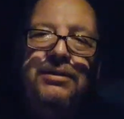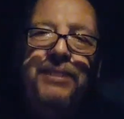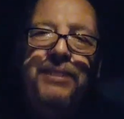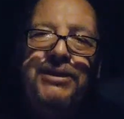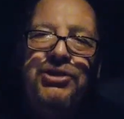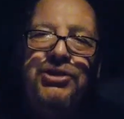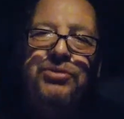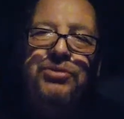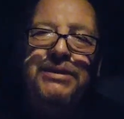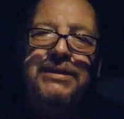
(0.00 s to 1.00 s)
My teacher
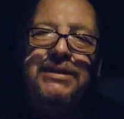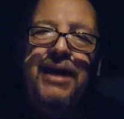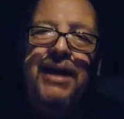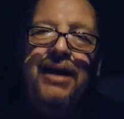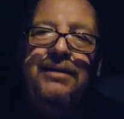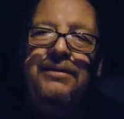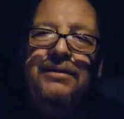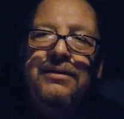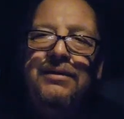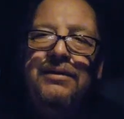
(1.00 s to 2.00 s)
was in that.
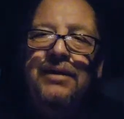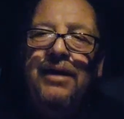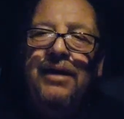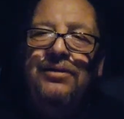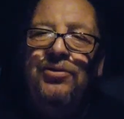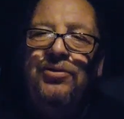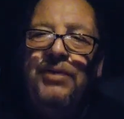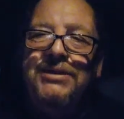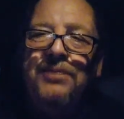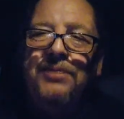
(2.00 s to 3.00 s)
I don't know
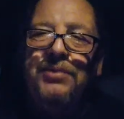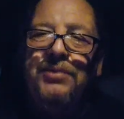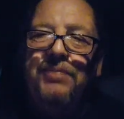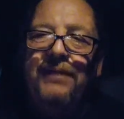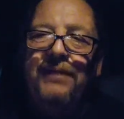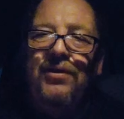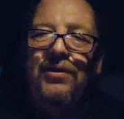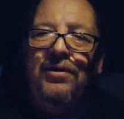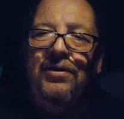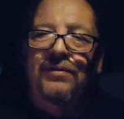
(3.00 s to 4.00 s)
what's up with my
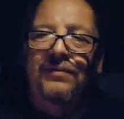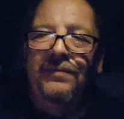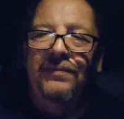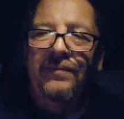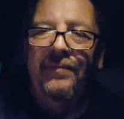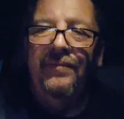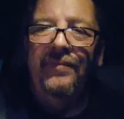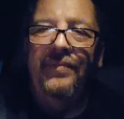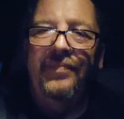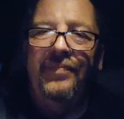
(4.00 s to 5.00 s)
phone.
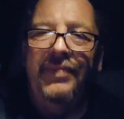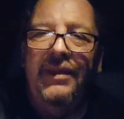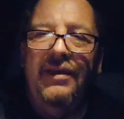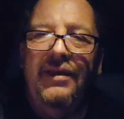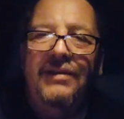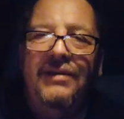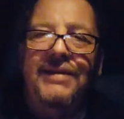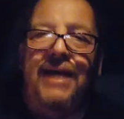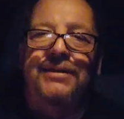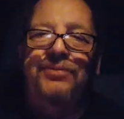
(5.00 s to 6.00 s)
It's
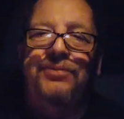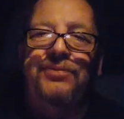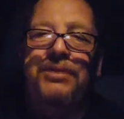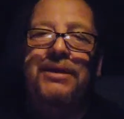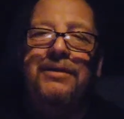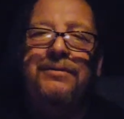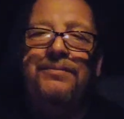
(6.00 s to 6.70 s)
acting weird.